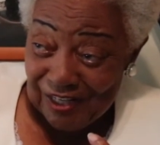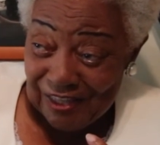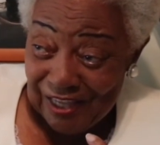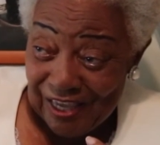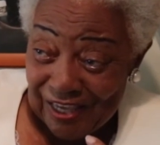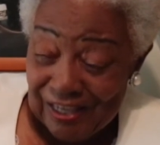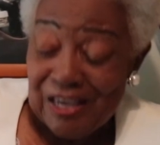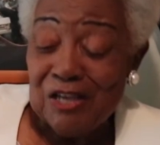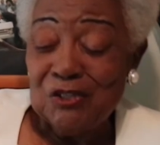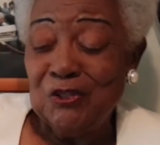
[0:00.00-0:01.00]
thing.
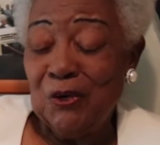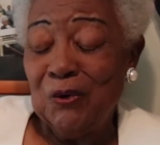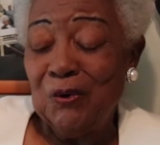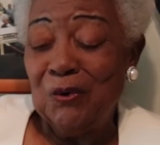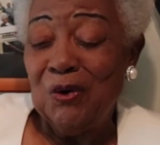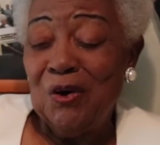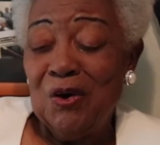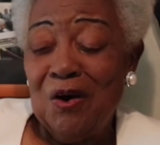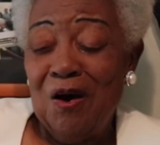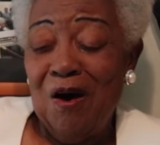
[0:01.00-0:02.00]
So
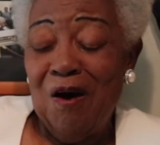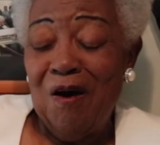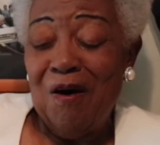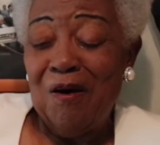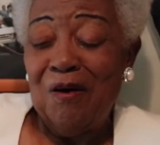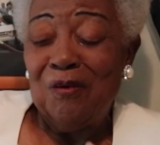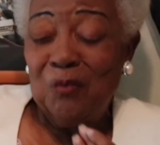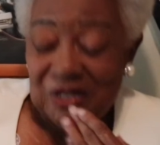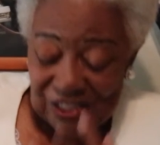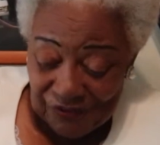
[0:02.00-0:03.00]

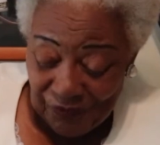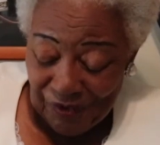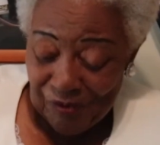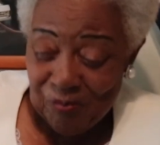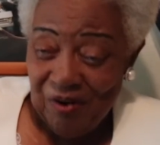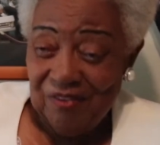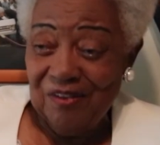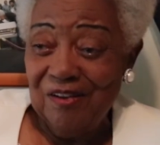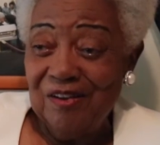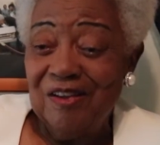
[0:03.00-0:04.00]
wishing for a
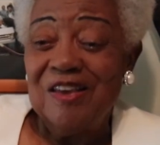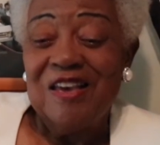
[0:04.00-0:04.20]
brother,